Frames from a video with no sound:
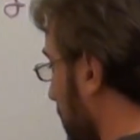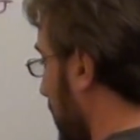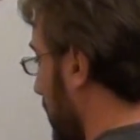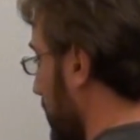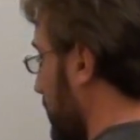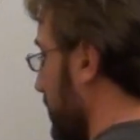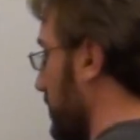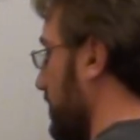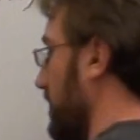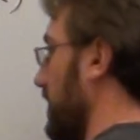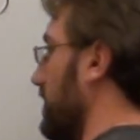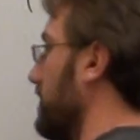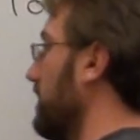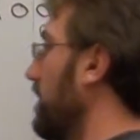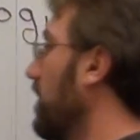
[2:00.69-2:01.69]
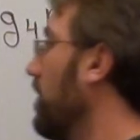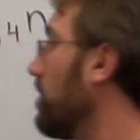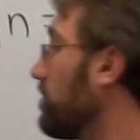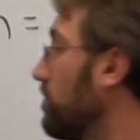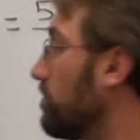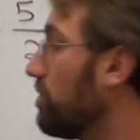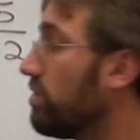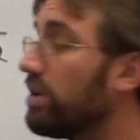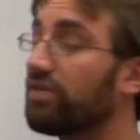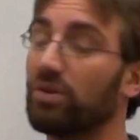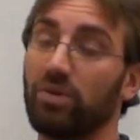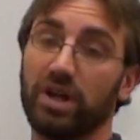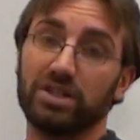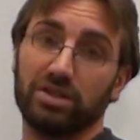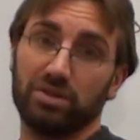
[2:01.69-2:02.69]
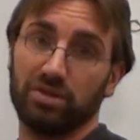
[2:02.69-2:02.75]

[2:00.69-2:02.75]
Answer 6. So two different ways to